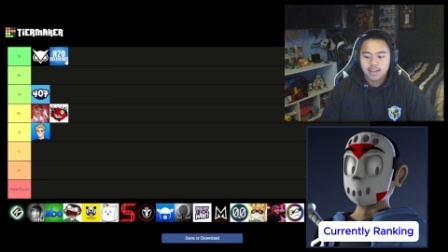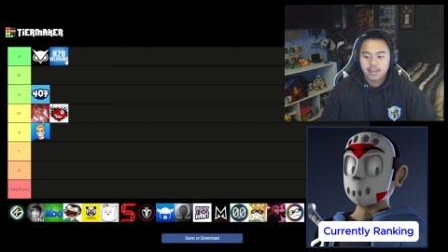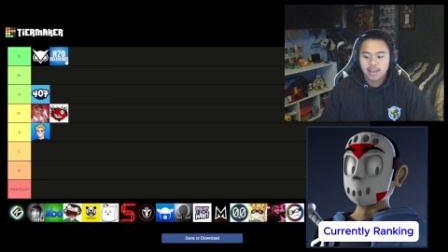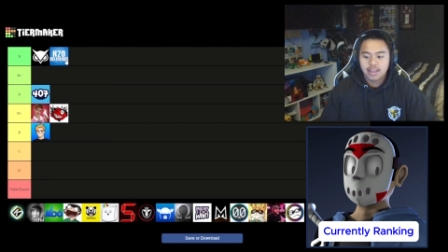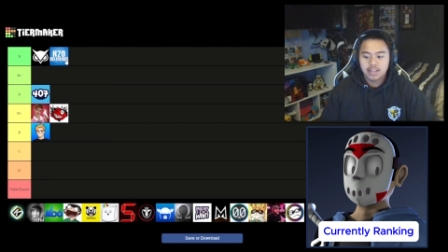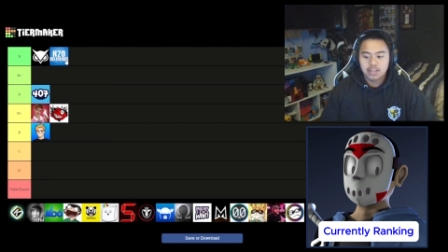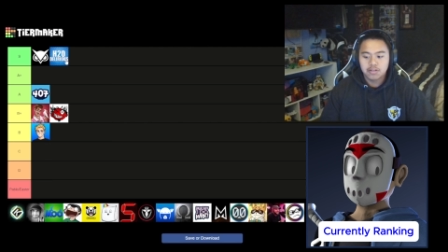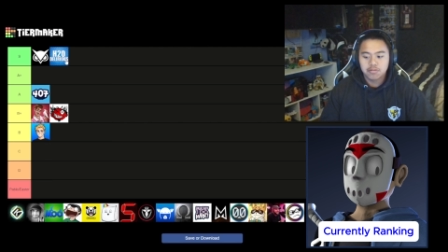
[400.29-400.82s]

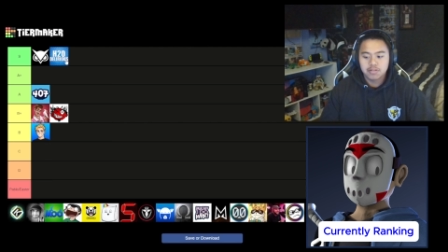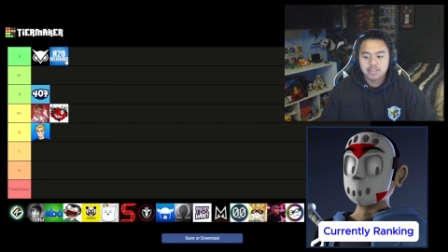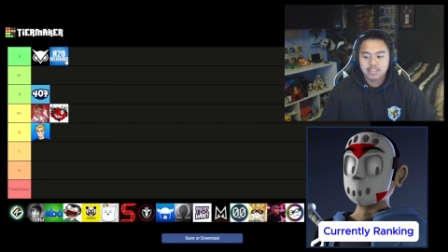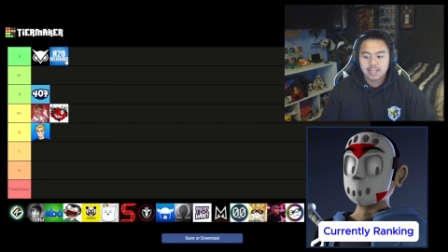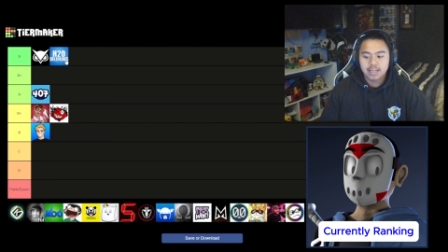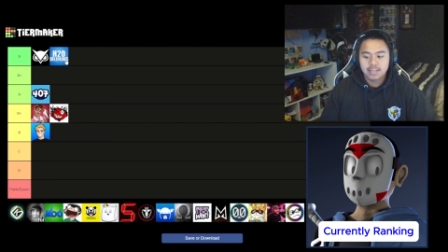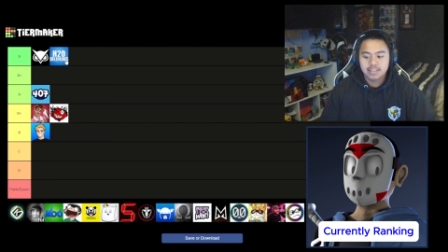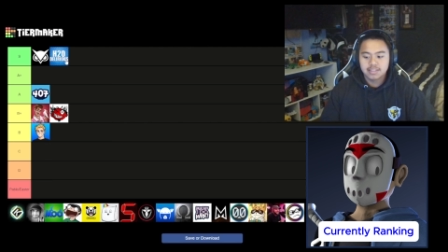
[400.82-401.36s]
and he always
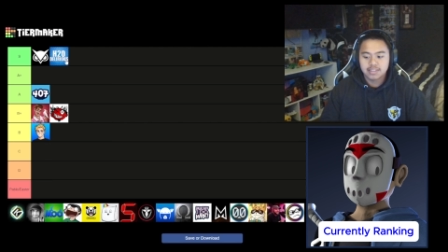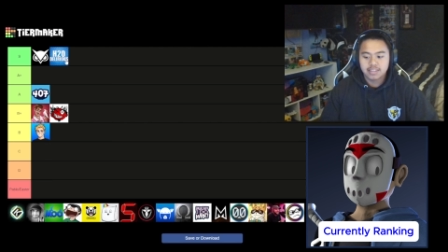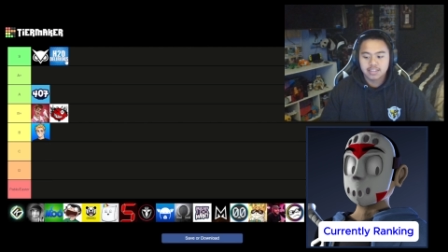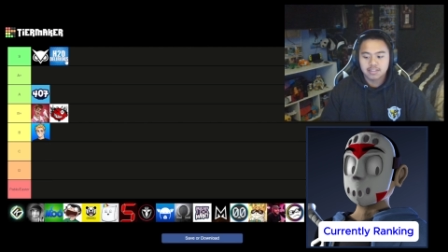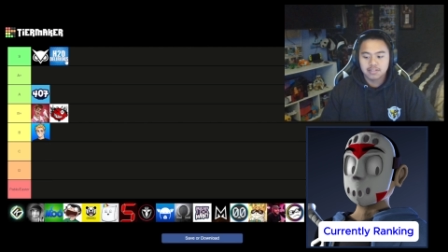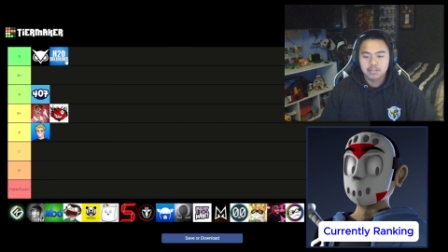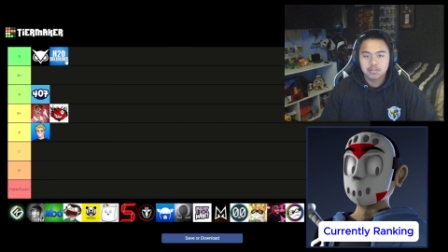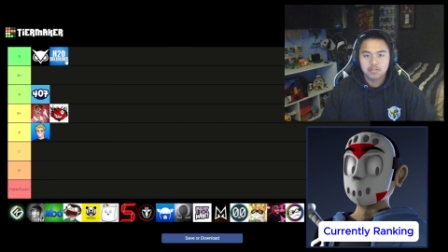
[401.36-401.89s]
had his like
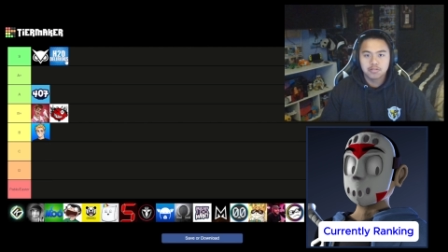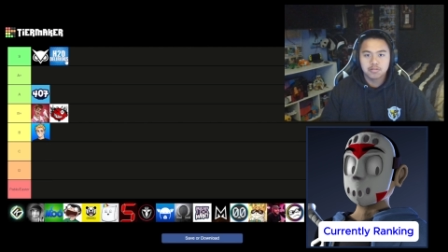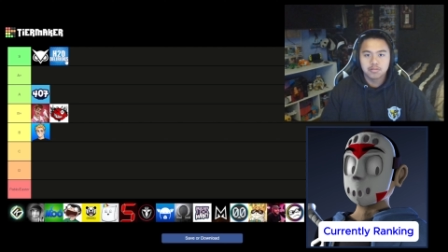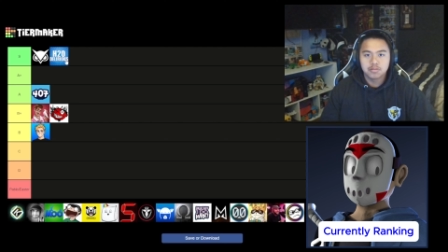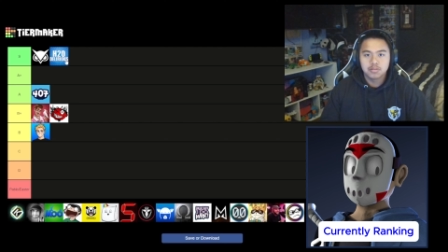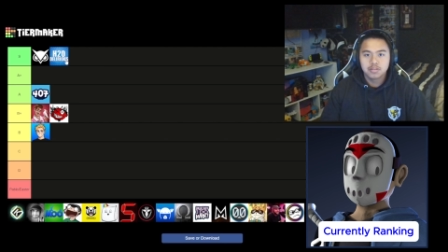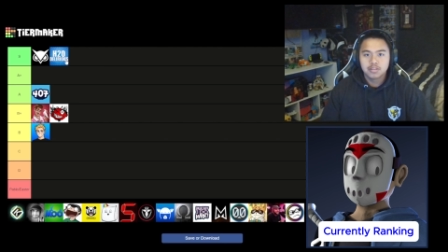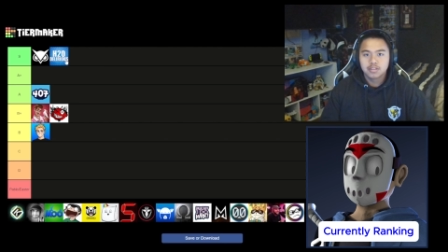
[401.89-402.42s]

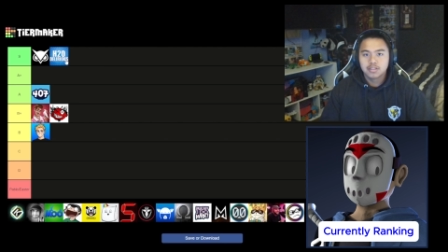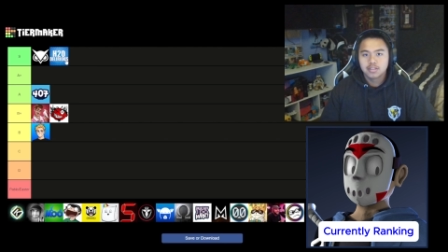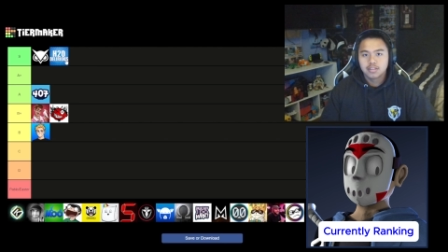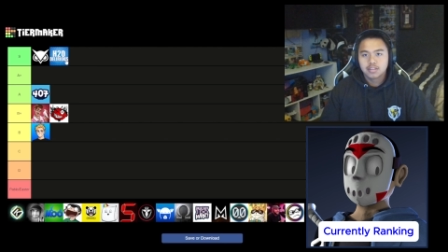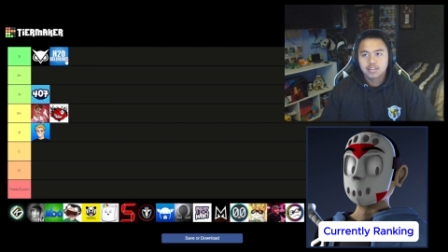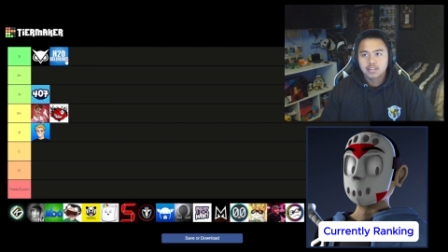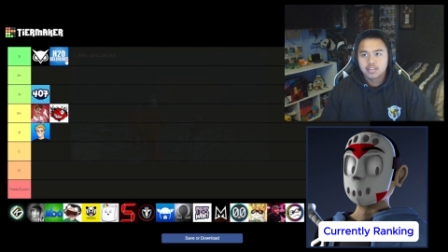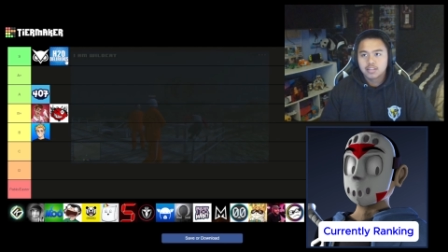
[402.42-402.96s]
little
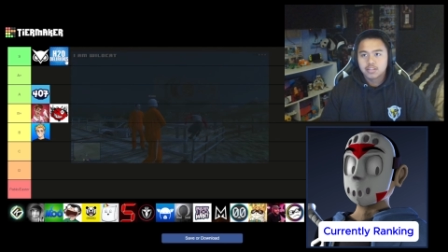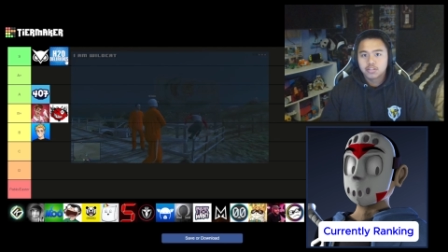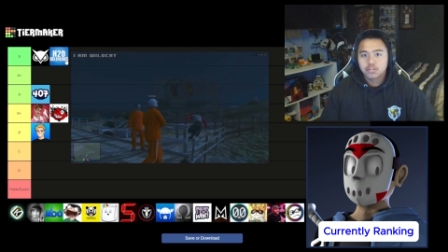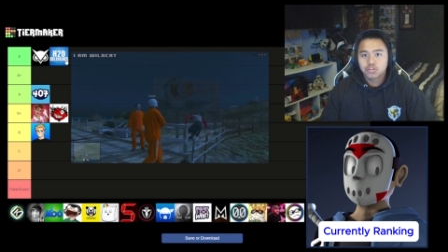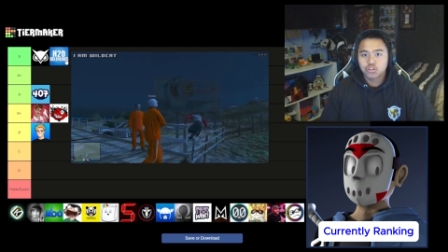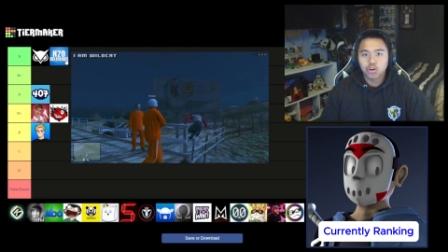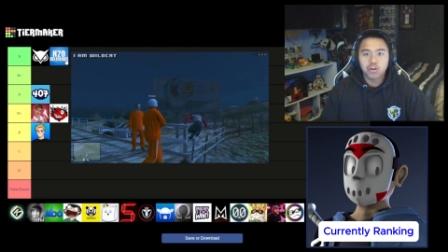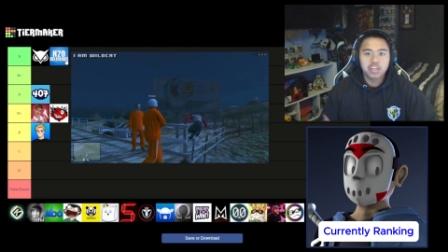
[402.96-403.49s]

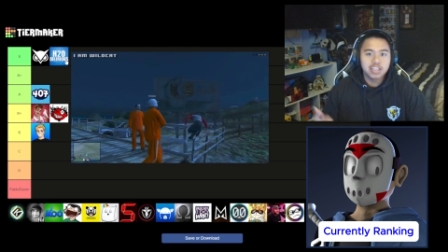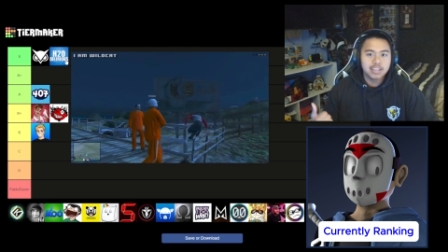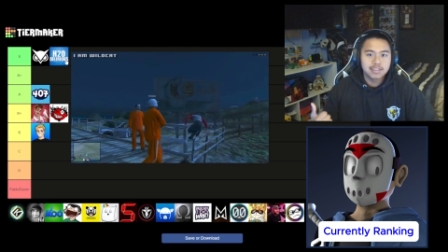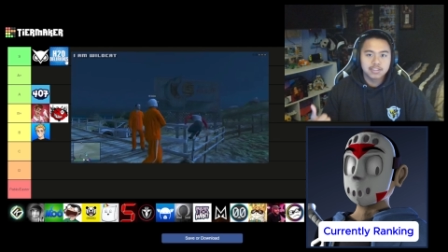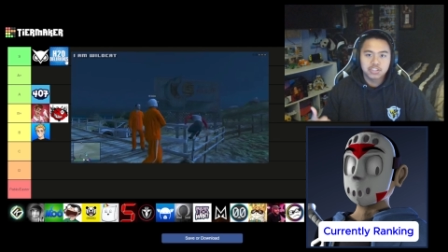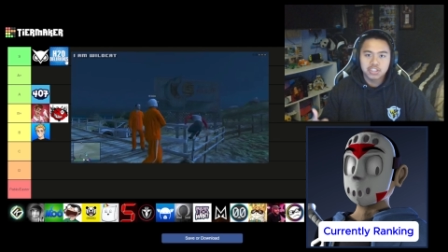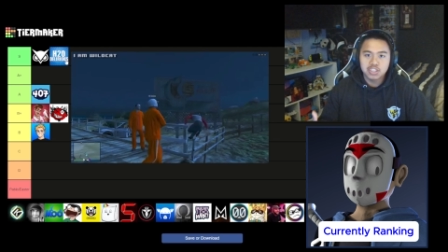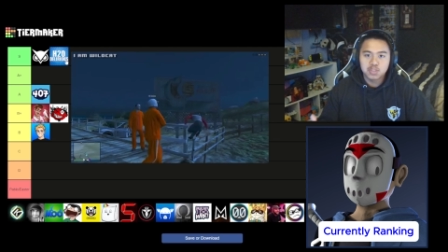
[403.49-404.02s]
shark eating
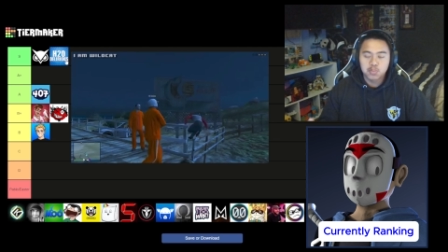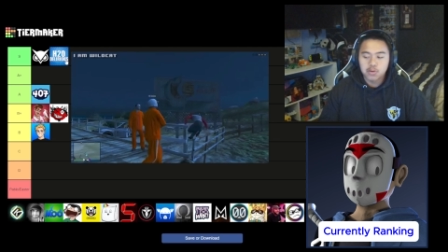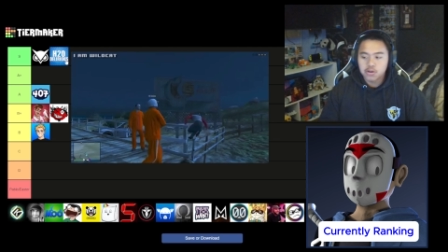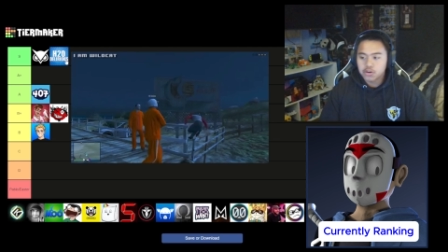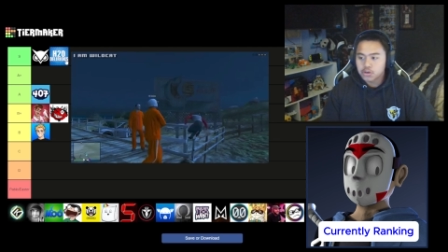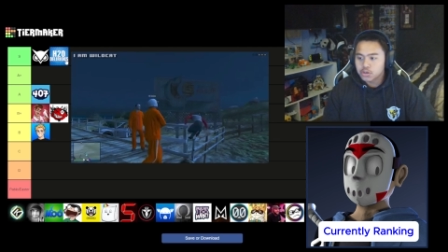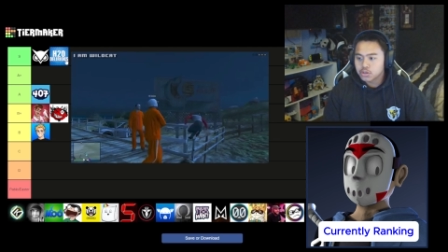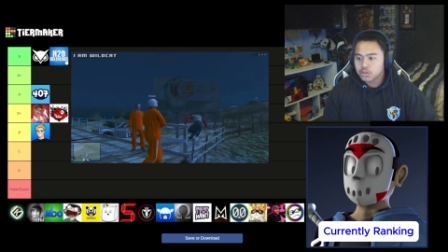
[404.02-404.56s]

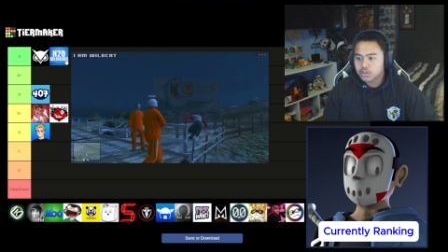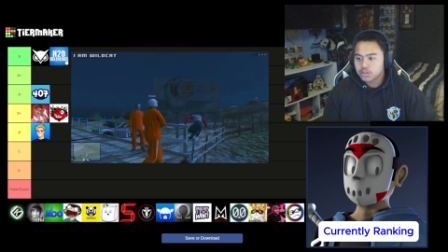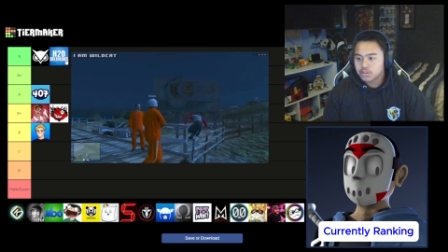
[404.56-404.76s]
cheeseburger